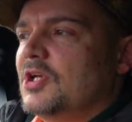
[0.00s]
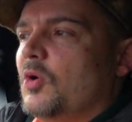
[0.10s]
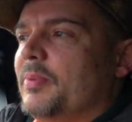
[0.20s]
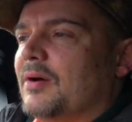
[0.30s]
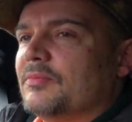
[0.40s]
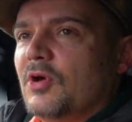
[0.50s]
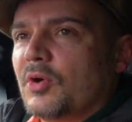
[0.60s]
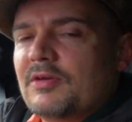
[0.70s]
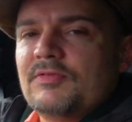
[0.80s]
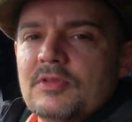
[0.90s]
go about
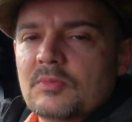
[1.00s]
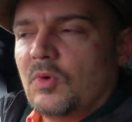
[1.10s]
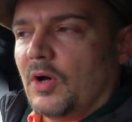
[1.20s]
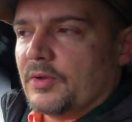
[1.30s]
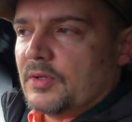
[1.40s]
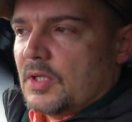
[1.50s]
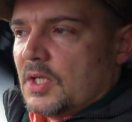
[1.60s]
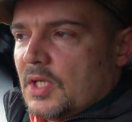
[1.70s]
not giving them one?